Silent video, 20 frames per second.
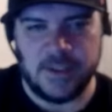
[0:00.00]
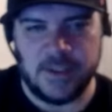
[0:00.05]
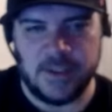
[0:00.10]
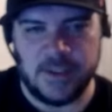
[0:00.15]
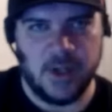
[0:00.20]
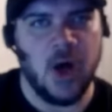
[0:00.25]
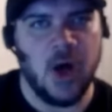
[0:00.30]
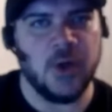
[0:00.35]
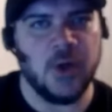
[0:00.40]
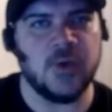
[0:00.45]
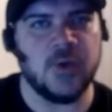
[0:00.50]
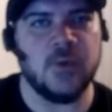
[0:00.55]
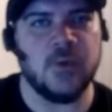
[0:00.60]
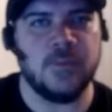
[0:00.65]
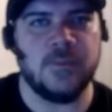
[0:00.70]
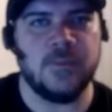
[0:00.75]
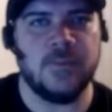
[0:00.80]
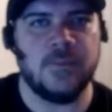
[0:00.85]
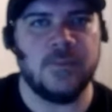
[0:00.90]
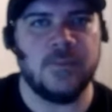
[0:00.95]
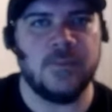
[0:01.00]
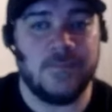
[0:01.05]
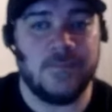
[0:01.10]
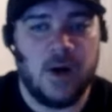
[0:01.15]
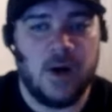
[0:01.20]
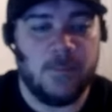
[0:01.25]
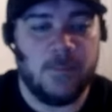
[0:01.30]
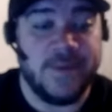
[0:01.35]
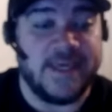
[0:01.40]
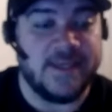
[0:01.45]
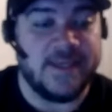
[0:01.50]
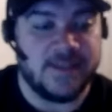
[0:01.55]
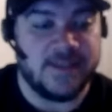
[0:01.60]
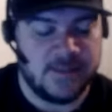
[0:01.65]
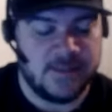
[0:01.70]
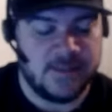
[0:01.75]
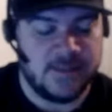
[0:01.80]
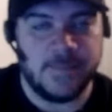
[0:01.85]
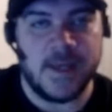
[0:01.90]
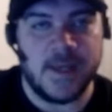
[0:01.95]
into an all new uh,
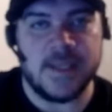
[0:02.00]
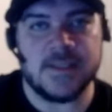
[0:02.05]
beast.